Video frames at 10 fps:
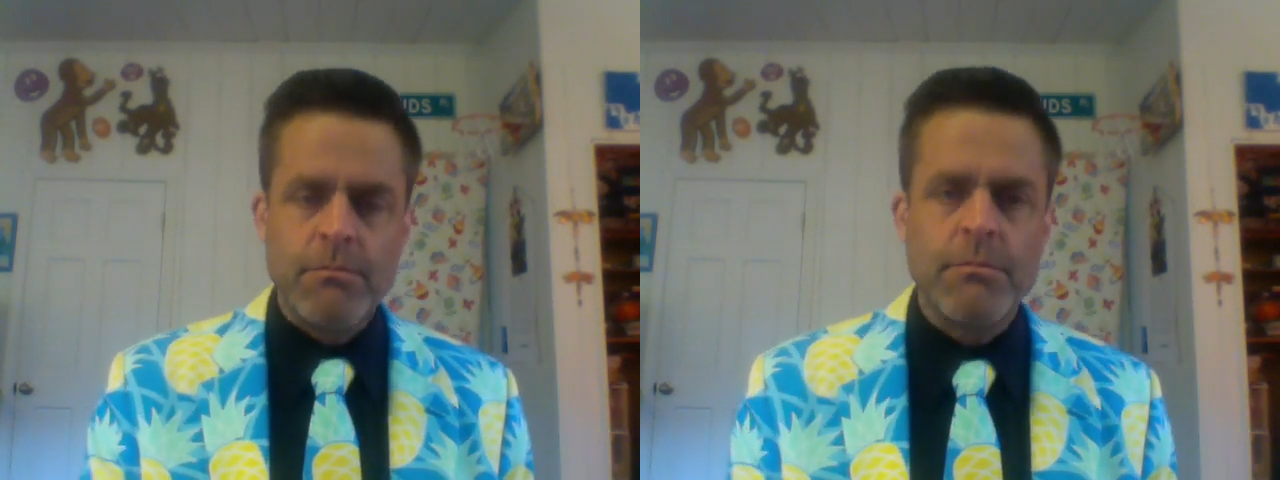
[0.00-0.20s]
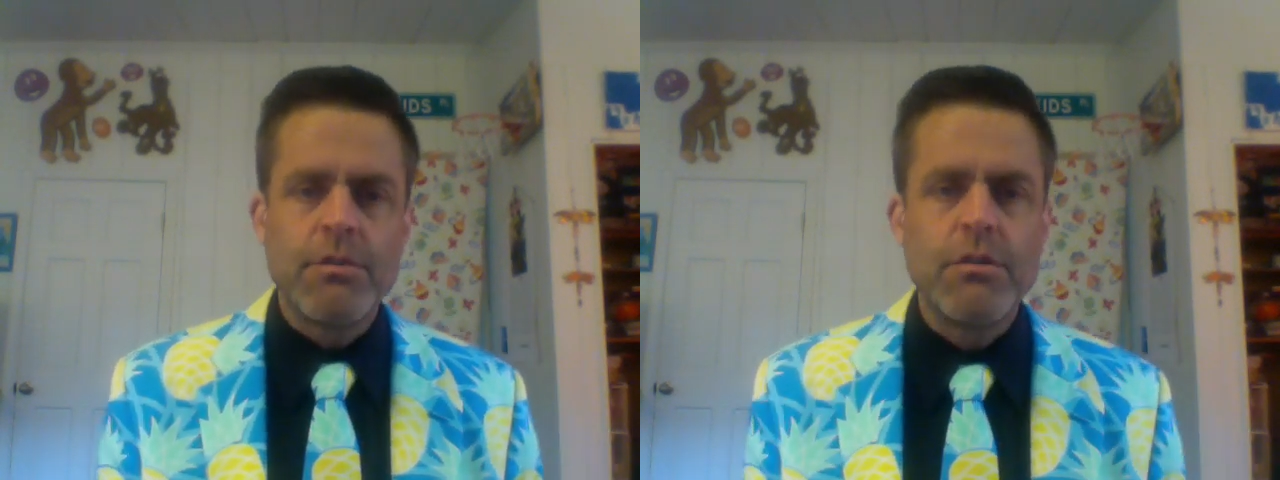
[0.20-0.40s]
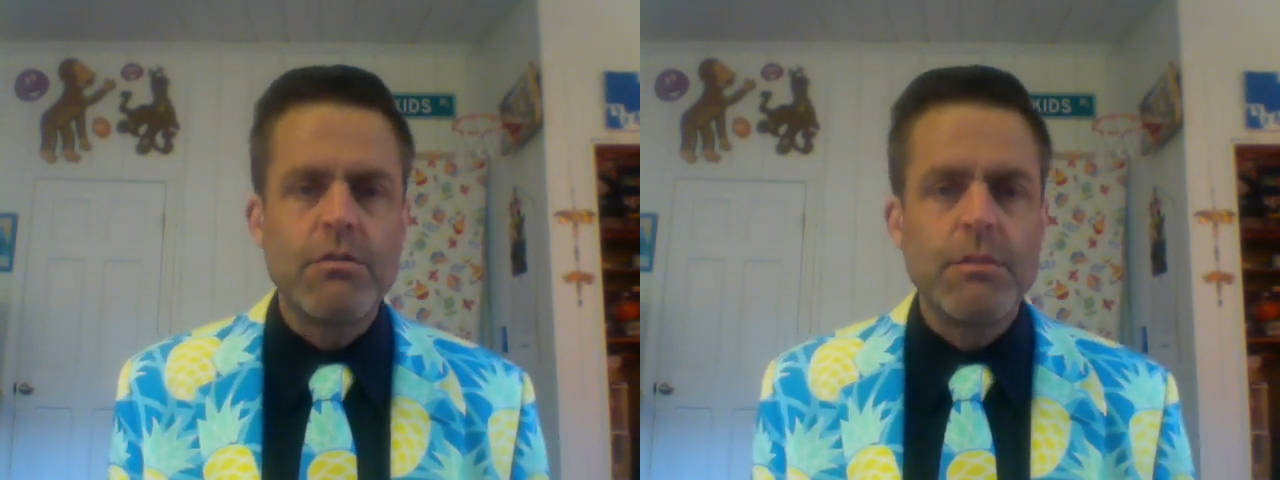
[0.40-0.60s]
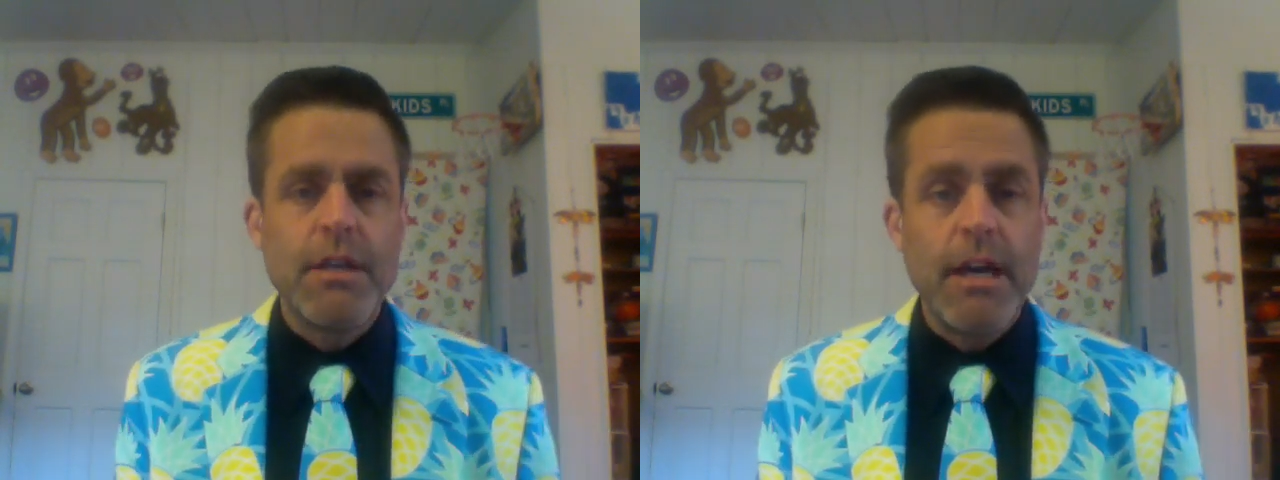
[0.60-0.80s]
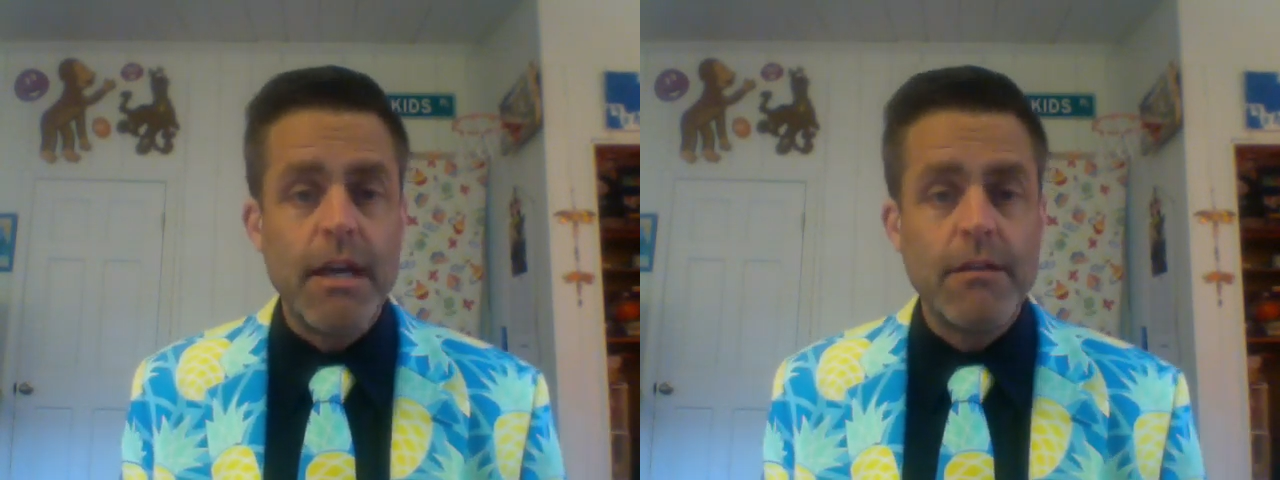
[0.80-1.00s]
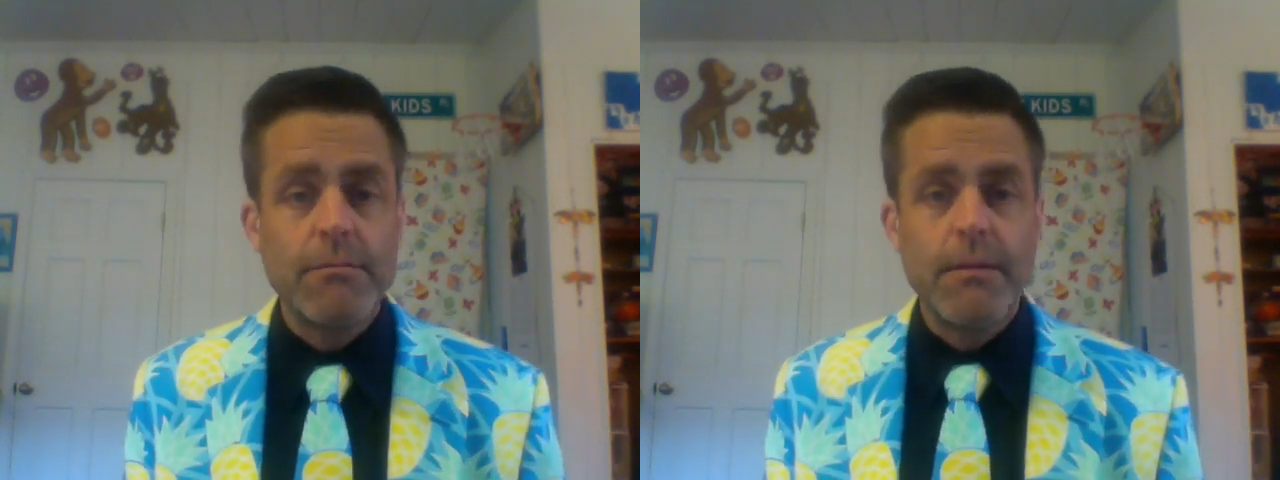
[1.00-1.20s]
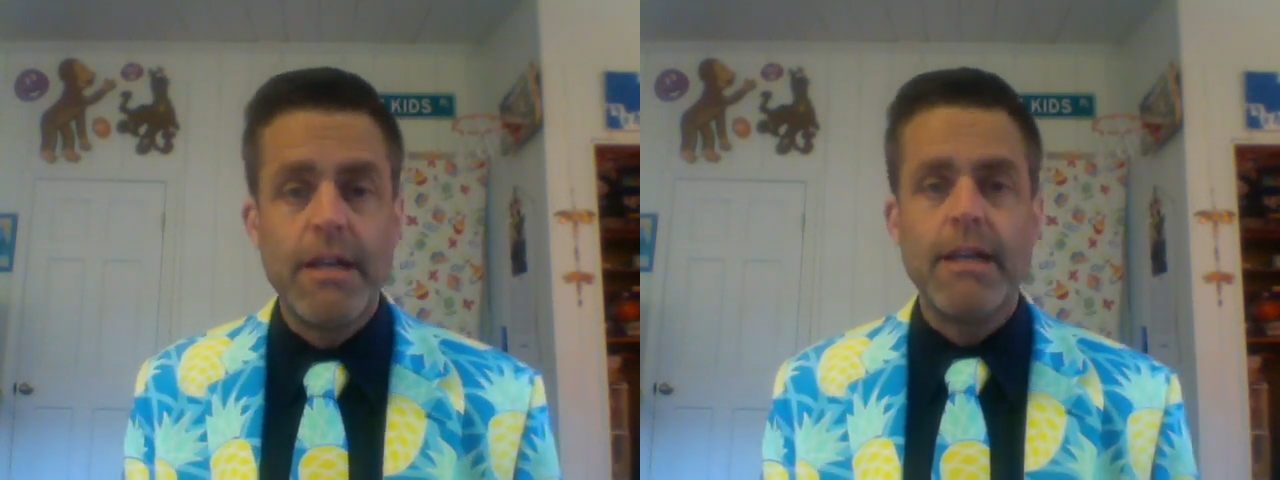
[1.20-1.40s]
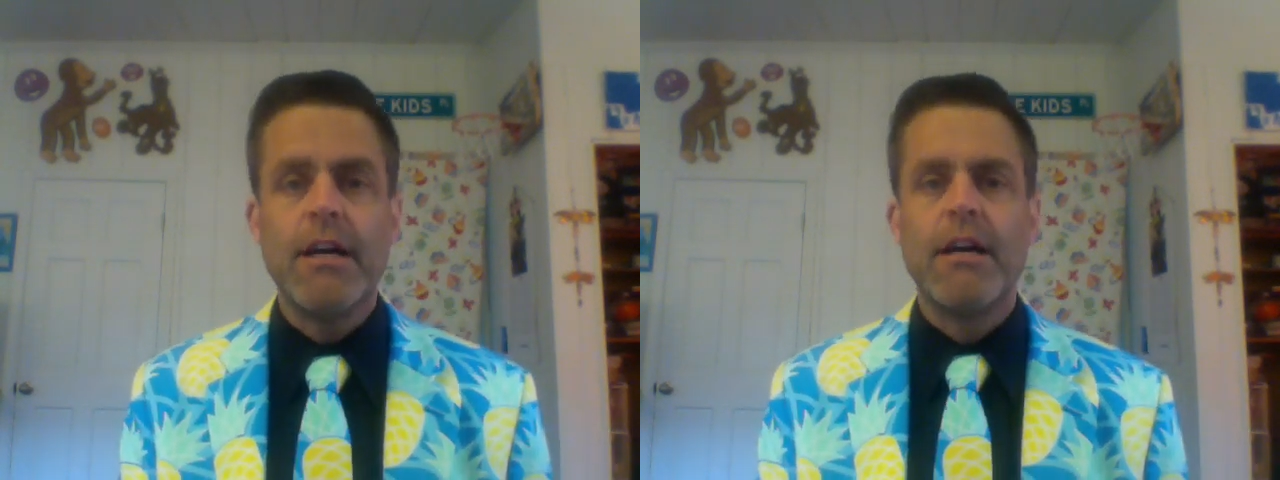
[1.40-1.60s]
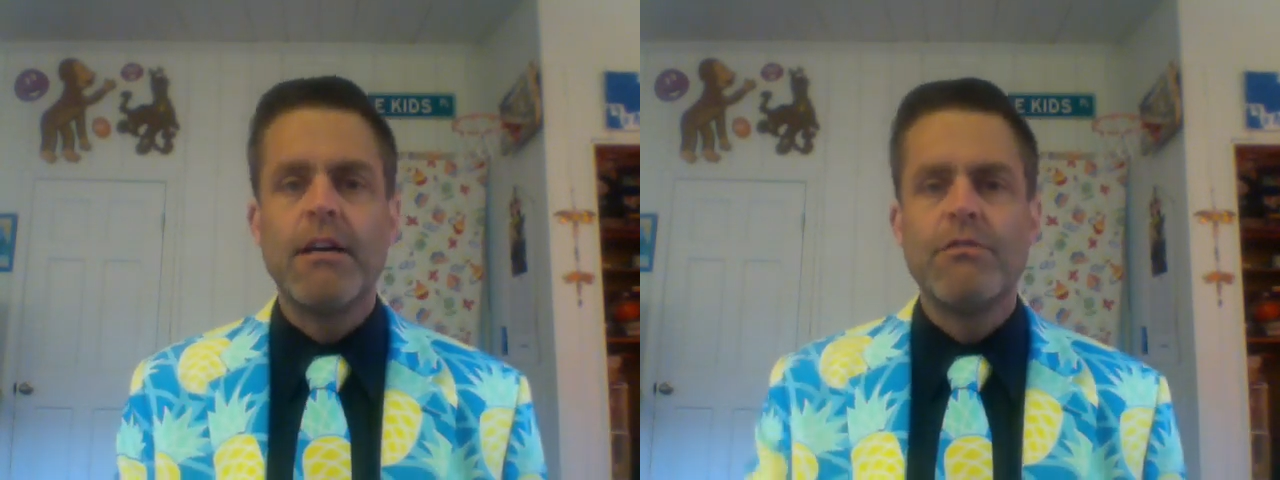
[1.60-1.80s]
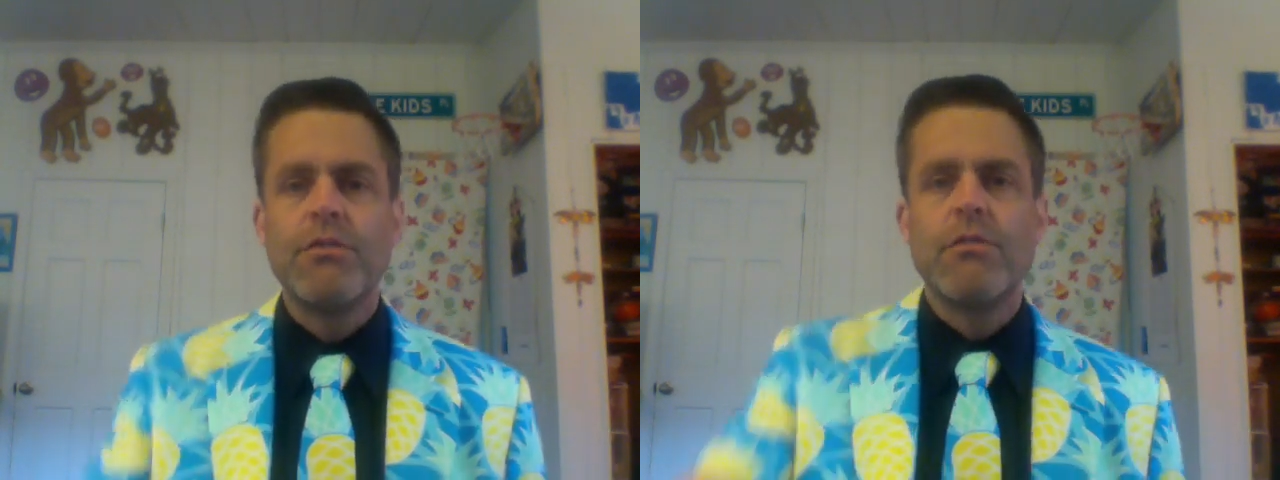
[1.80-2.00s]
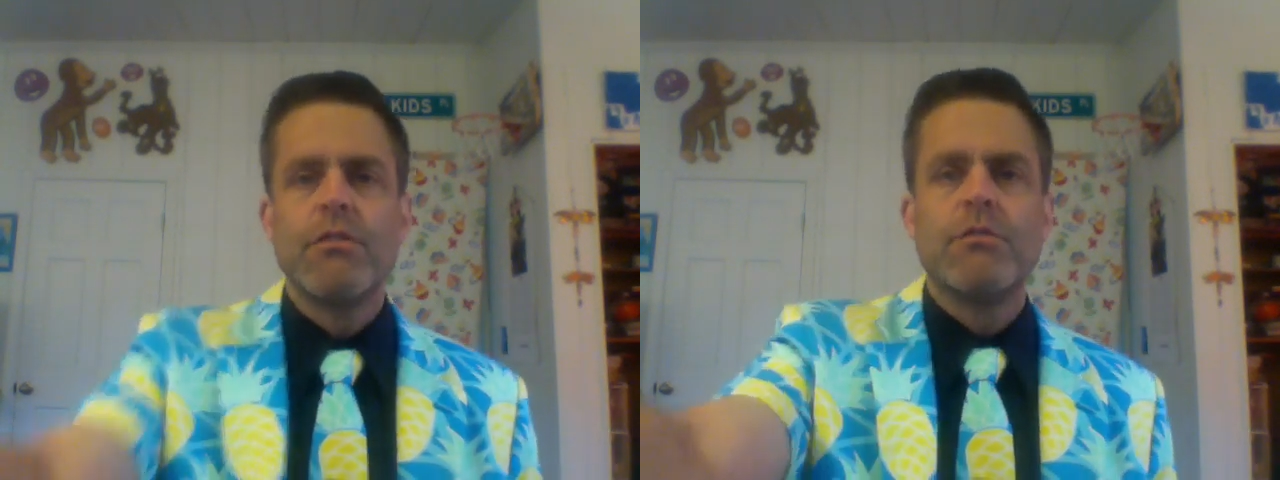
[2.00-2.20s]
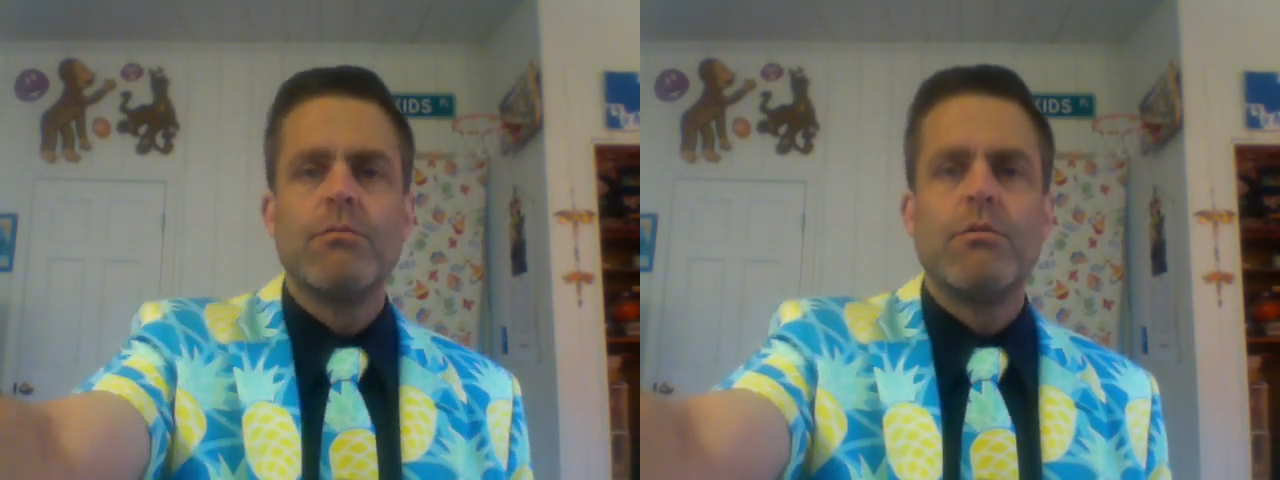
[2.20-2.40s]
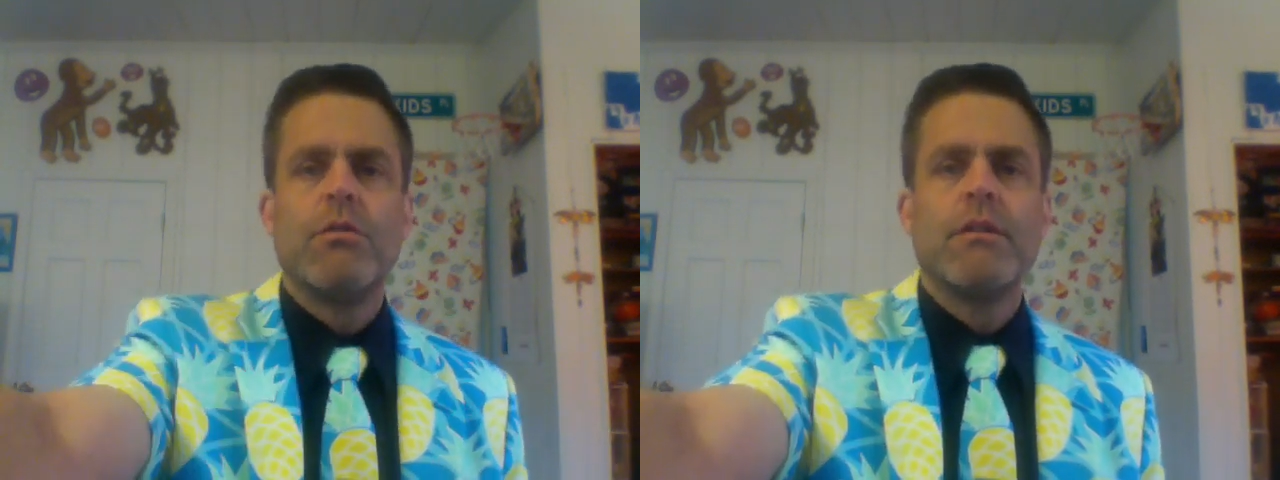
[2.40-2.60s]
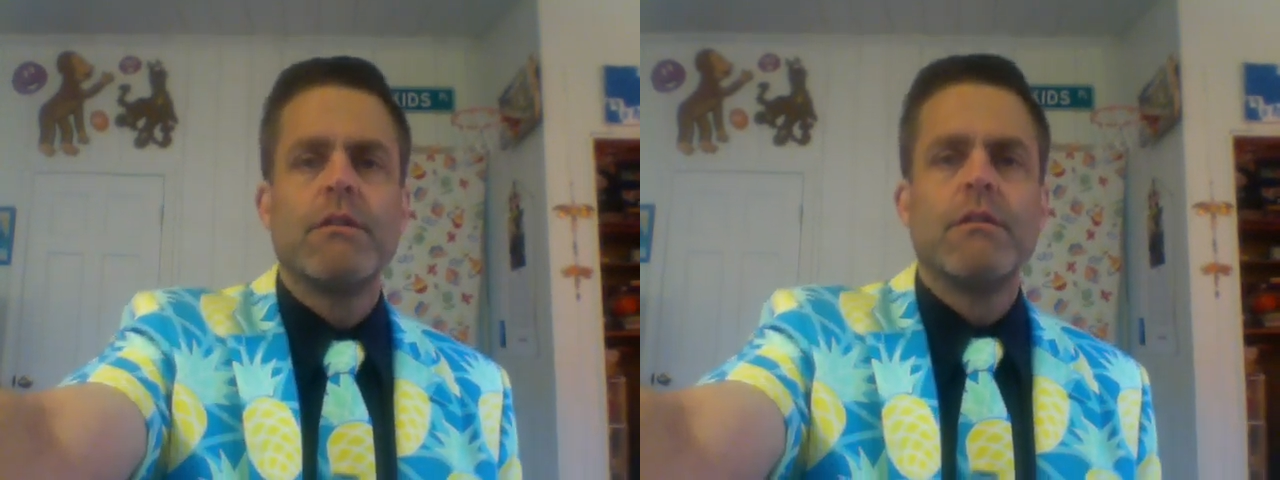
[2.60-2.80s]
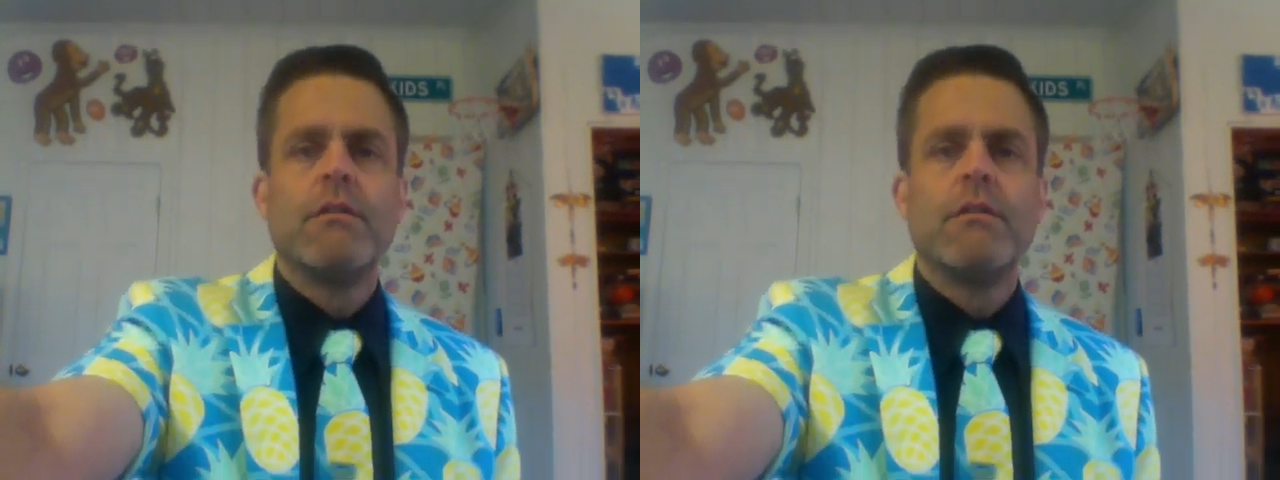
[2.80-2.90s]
excuse me, 8 and 9 for you this morning.